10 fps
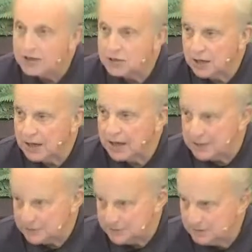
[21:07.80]

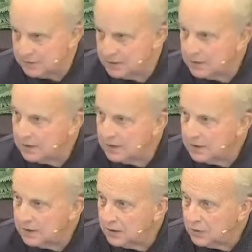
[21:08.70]
clans.
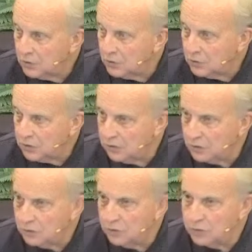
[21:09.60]
Remember
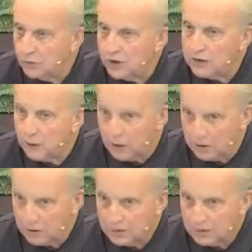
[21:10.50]
the movie Braveheart?